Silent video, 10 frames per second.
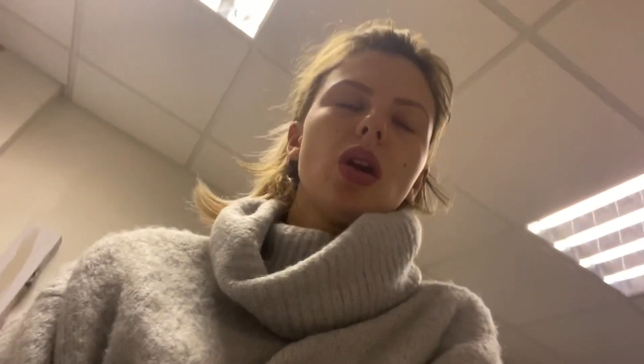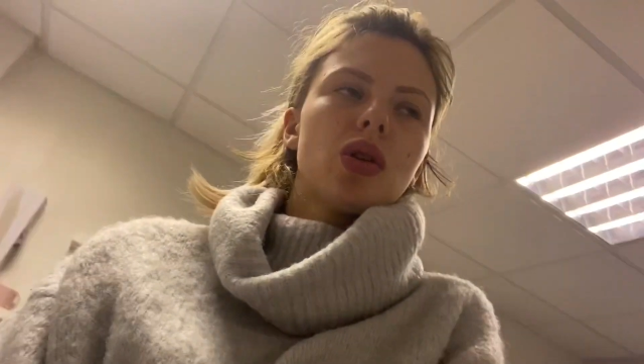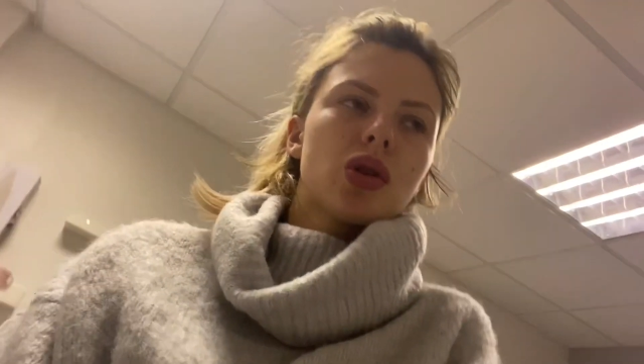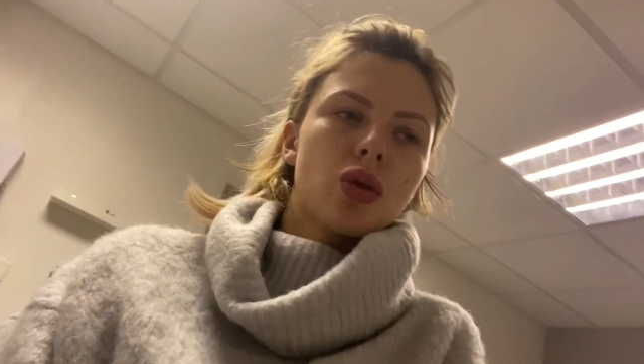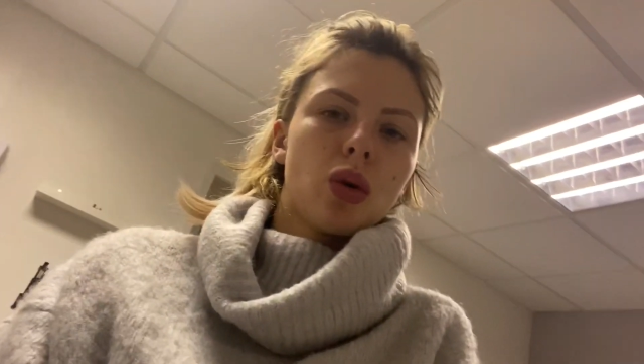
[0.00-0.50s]

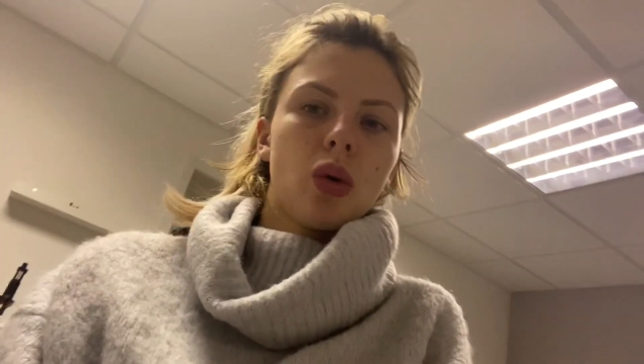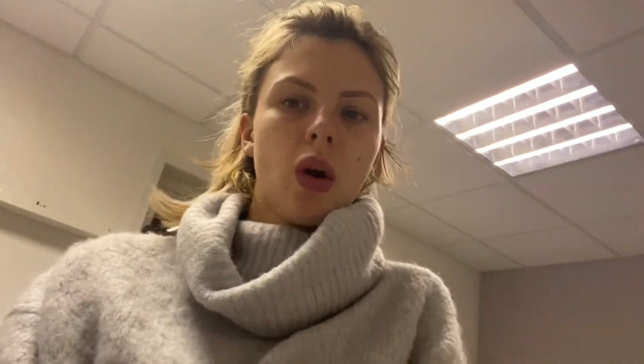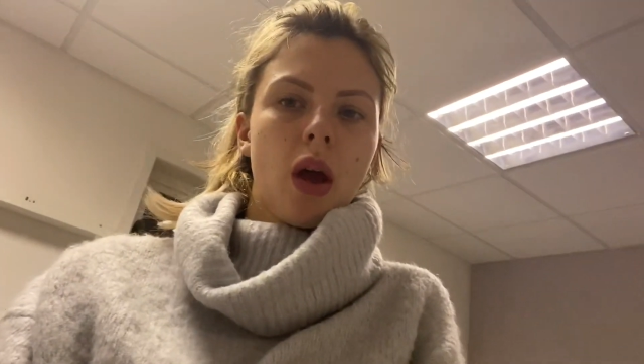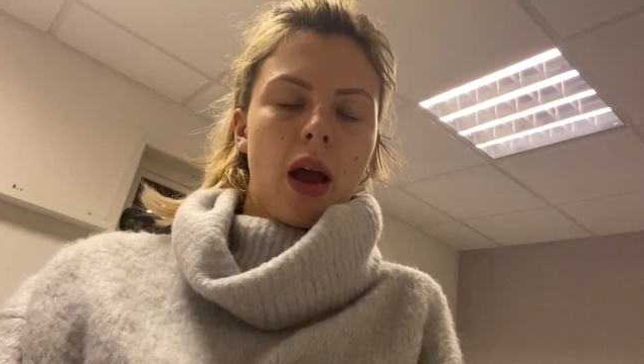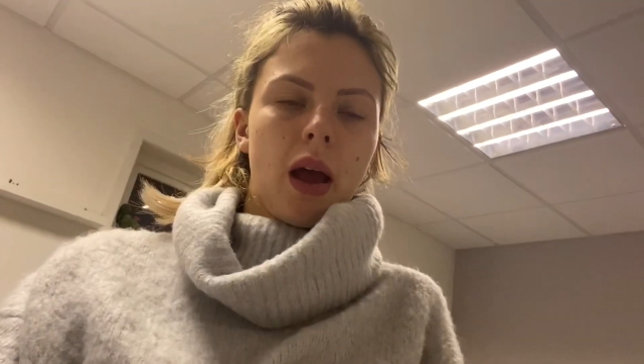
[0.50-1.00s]
So
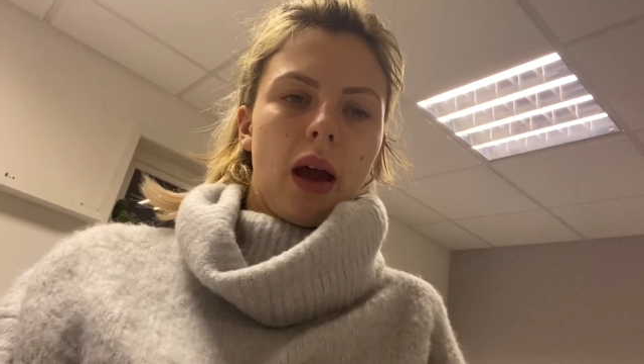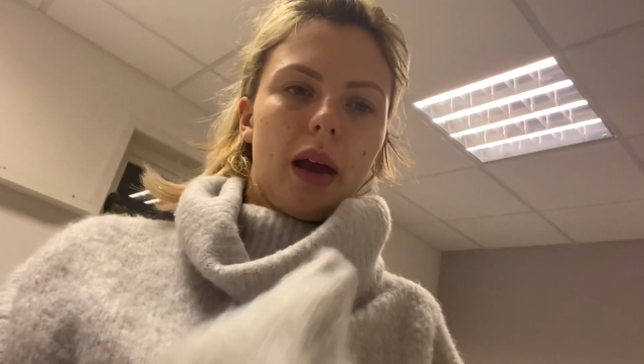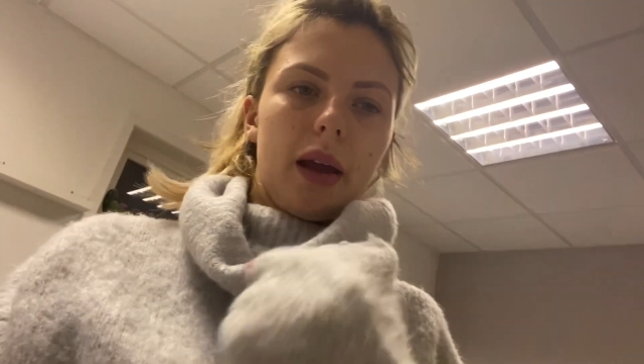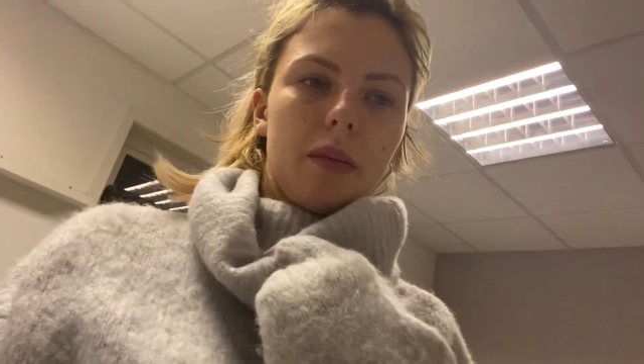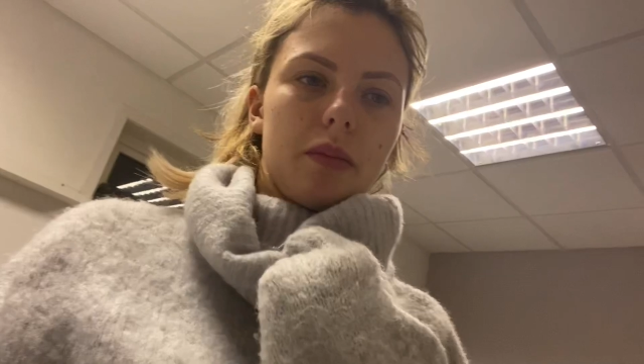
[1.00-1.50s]

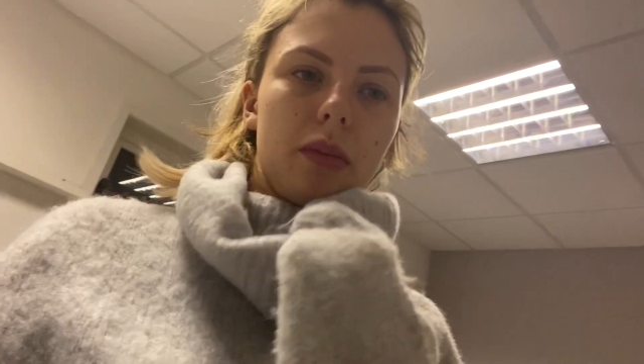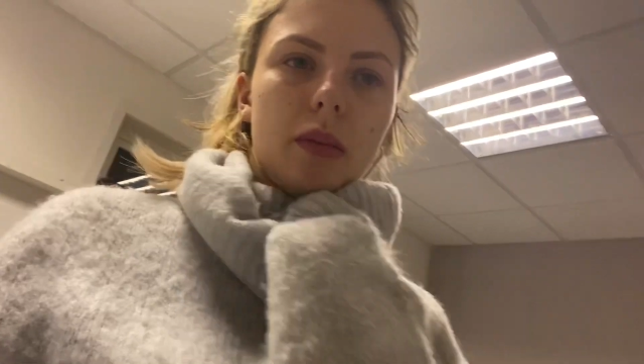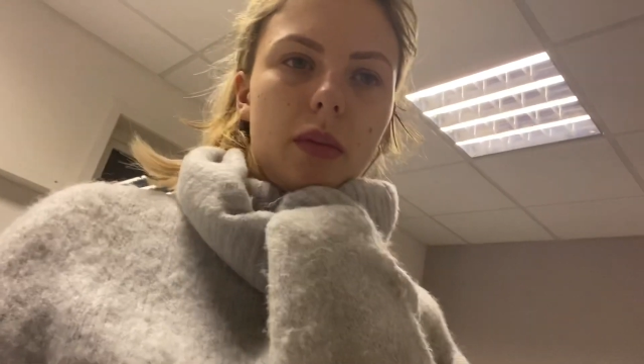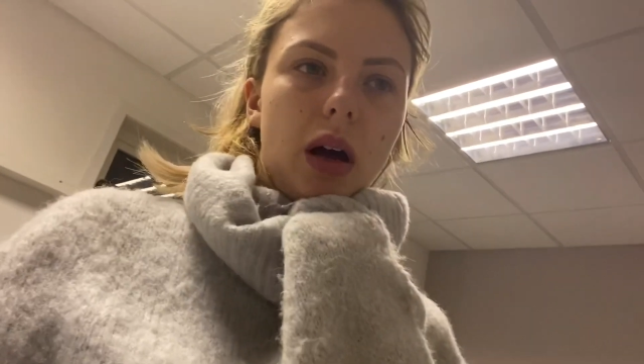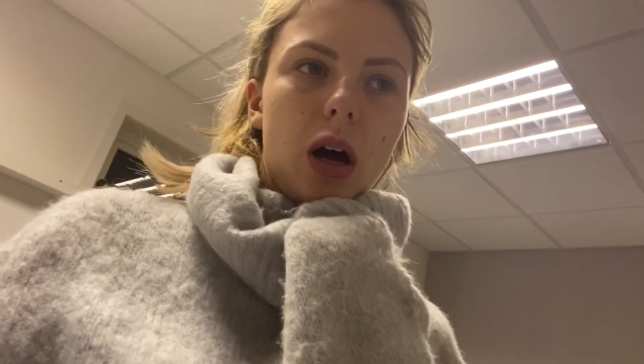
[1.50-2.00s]

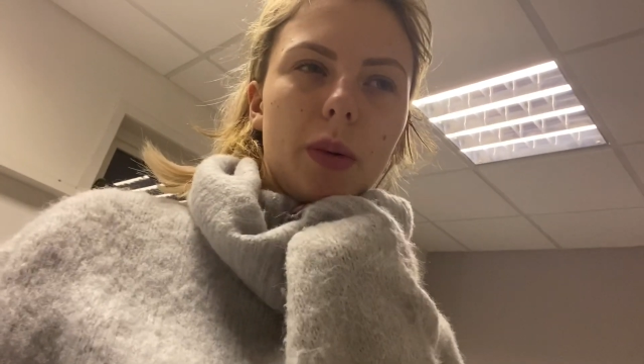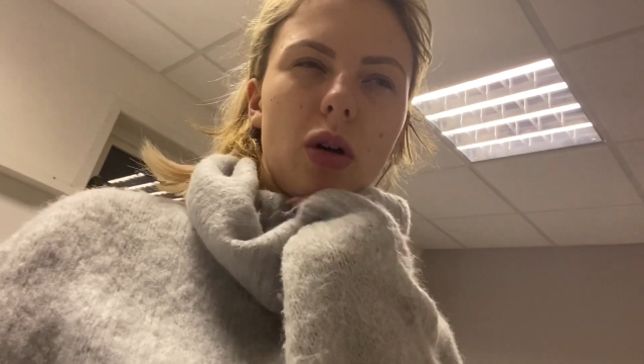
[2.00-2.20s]
I'll be